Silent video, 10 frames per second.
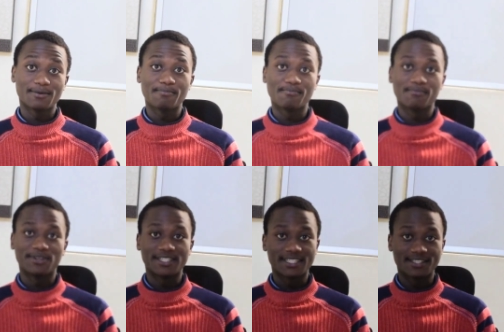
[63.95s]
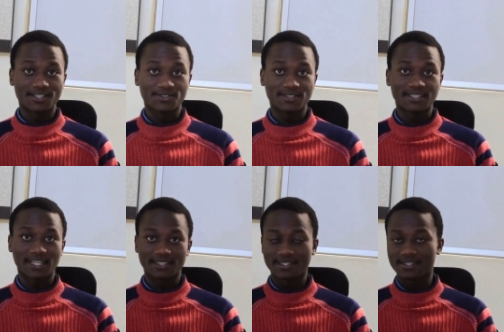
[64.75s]
monetization
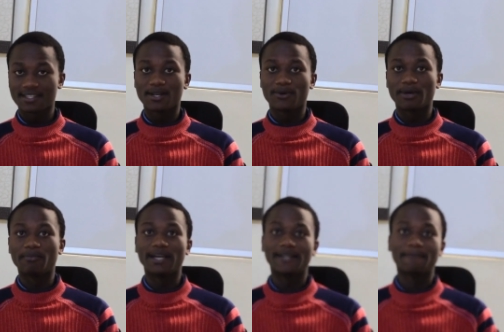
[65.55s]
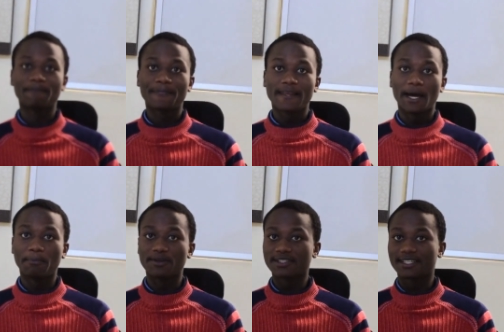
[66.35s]
tags, whereby
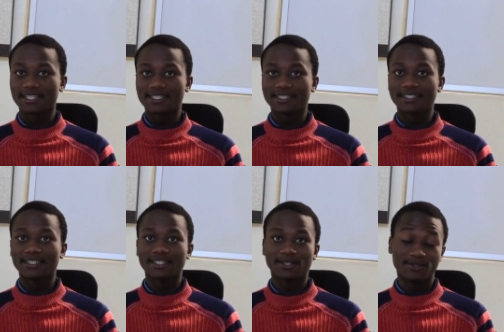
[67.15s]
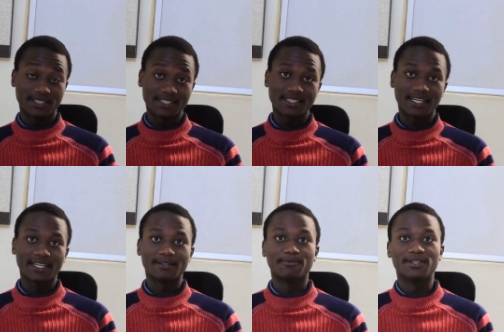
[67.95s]
upon creating content and
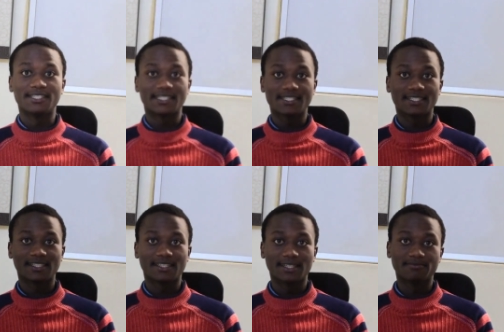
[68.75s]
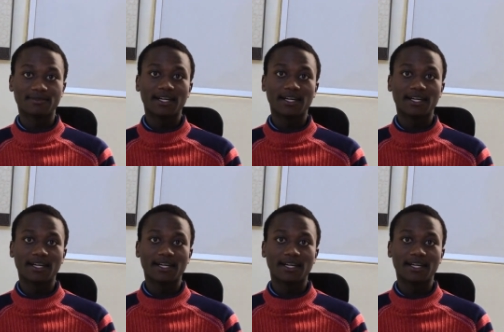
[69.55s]
monetizing them,